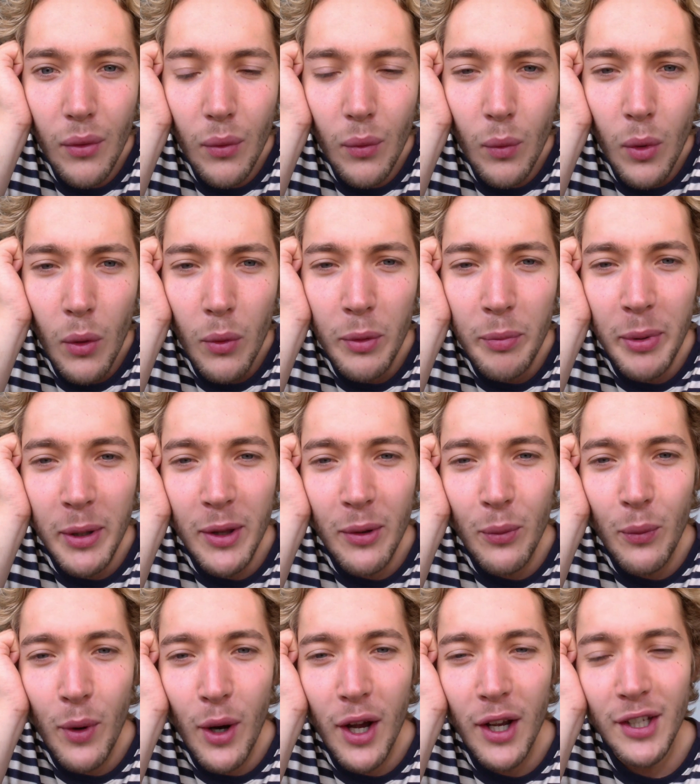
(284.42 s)
What would be the
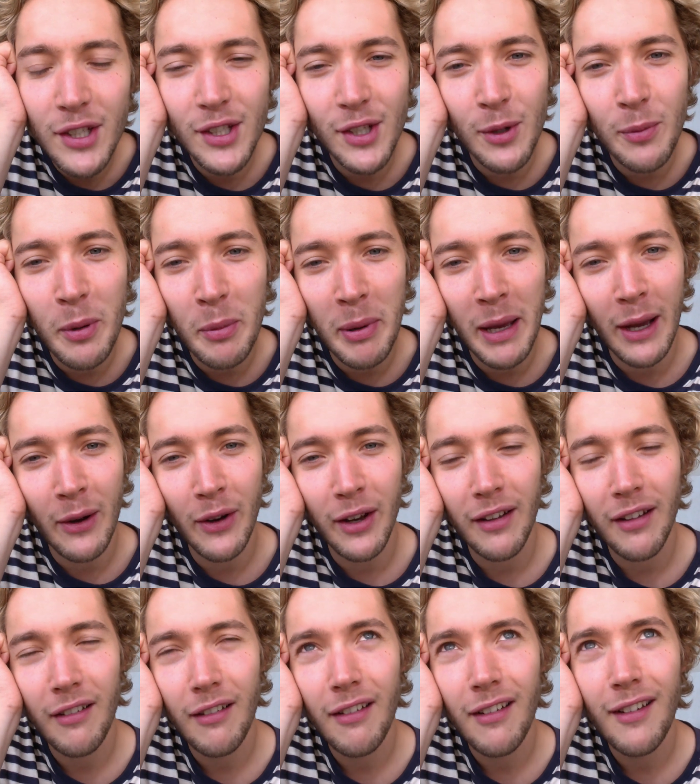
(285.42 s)
worst superpower?
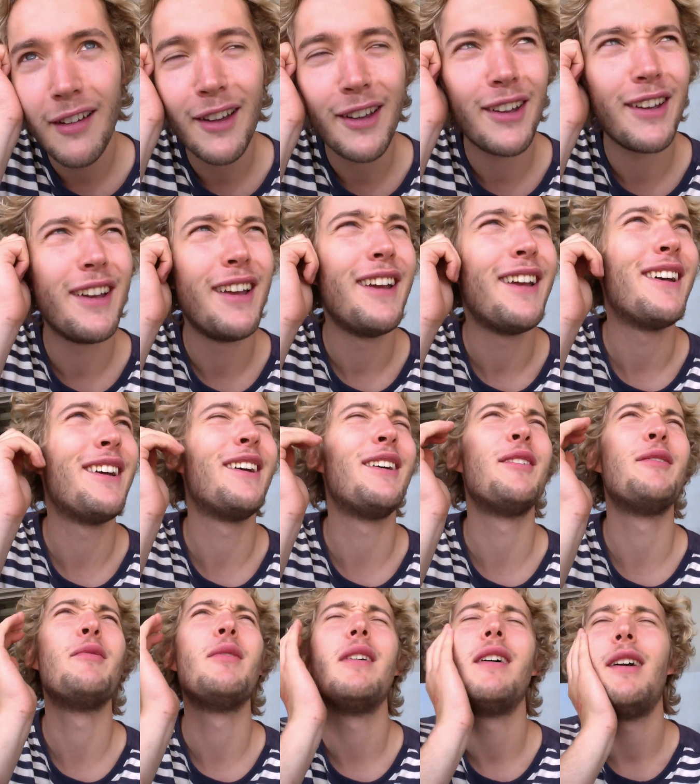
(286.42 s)

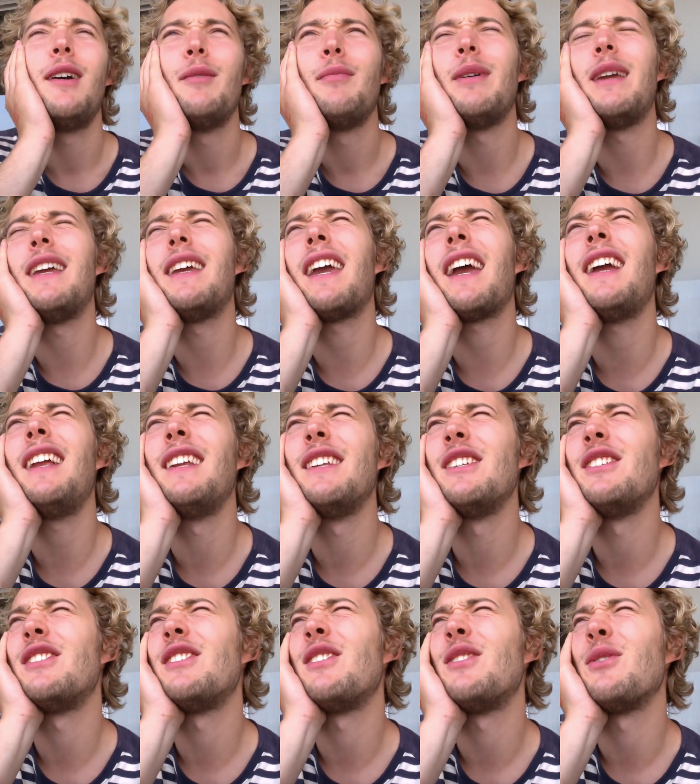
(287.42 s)
Me and Caitlin
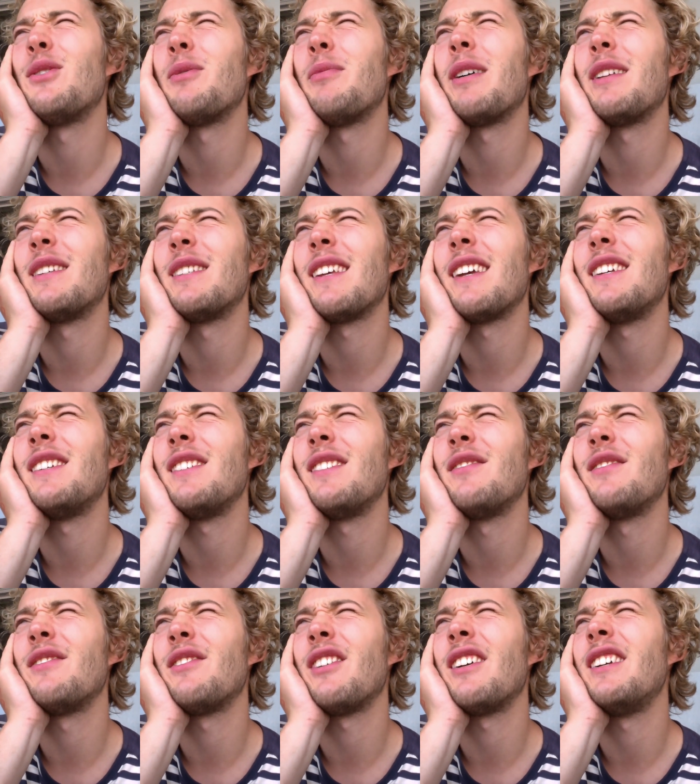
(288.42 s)
used to talk about this
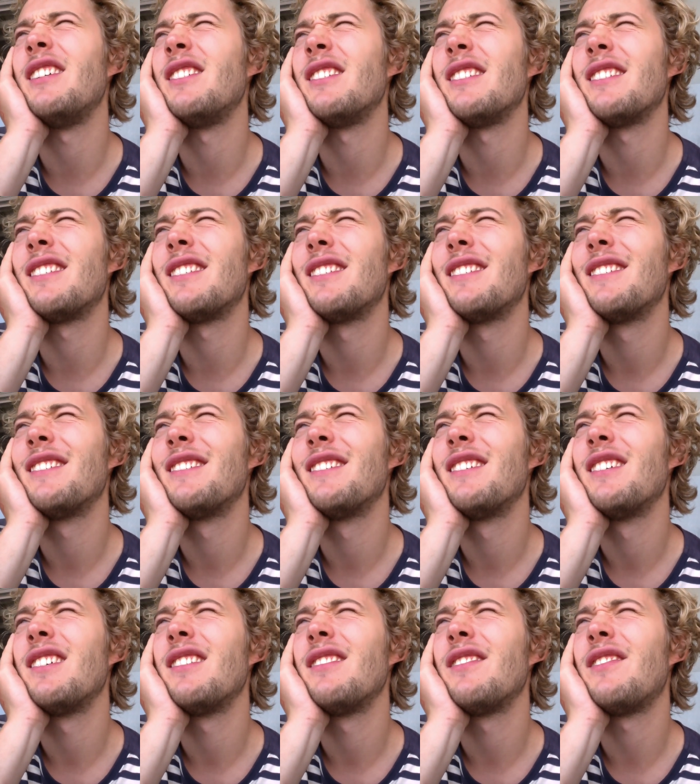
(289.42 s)
for ages.
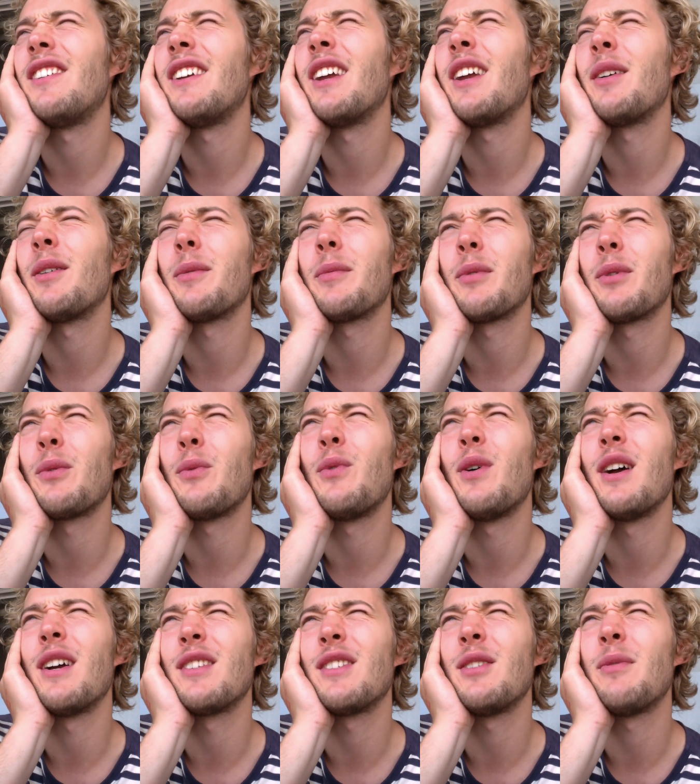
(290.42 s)
Think of the
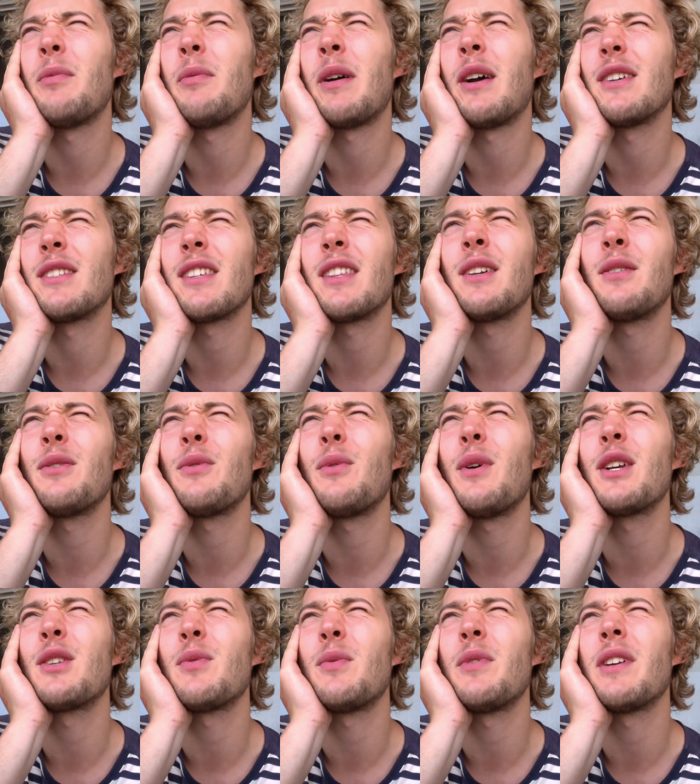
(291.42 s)
worst superpowers. I think the
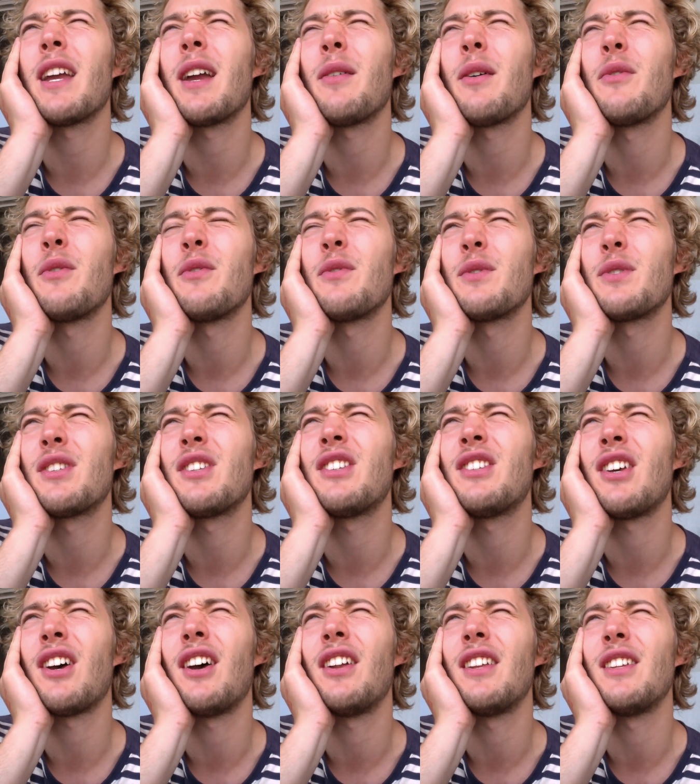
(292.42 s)
worst one we came up with was to
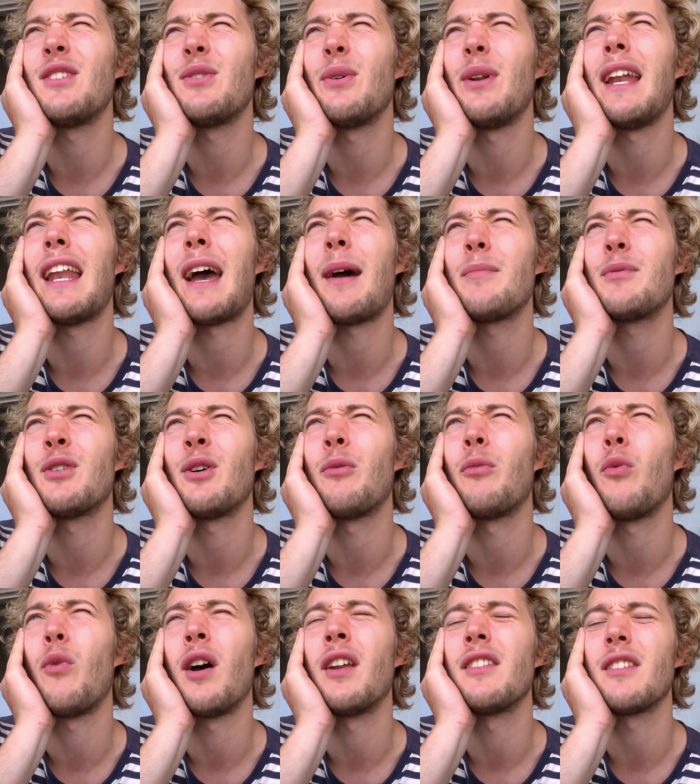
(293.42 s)
turn into a
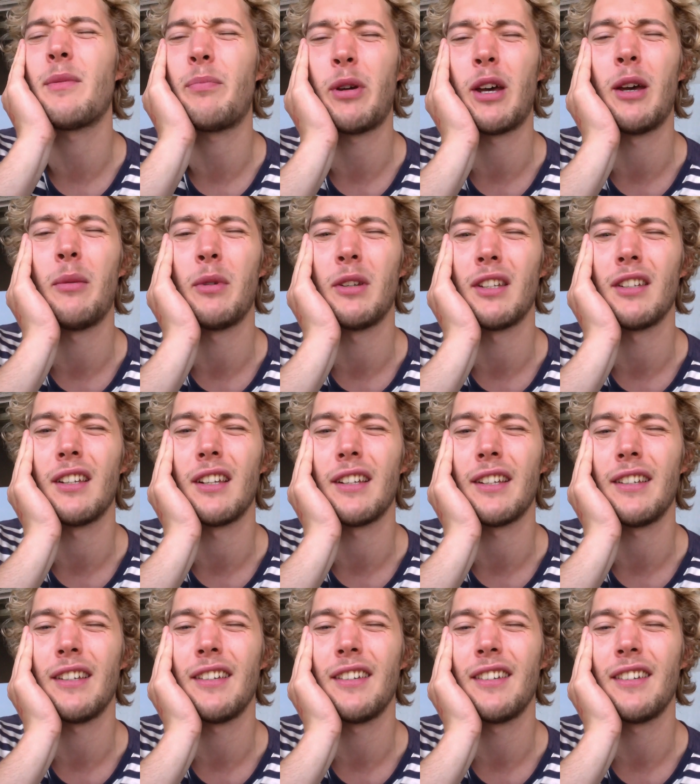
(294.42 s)
laptop once permanently.